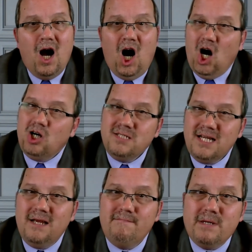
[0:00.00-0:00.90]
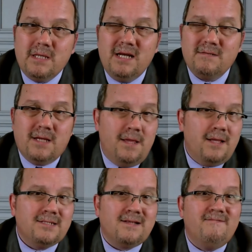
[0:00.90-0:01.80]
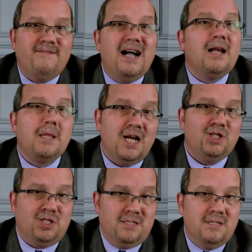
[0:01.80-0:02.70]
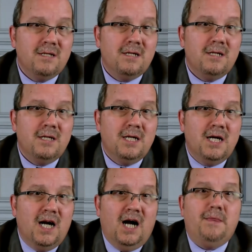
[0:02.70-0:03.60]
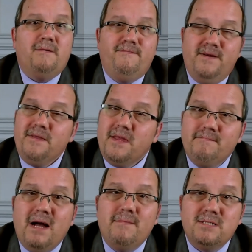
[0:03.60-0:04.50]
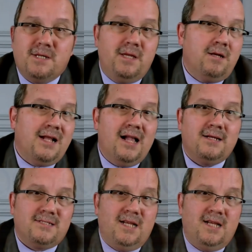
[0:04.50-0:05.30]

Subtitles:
our team believes that is in violation of the Fifth Amendment to the United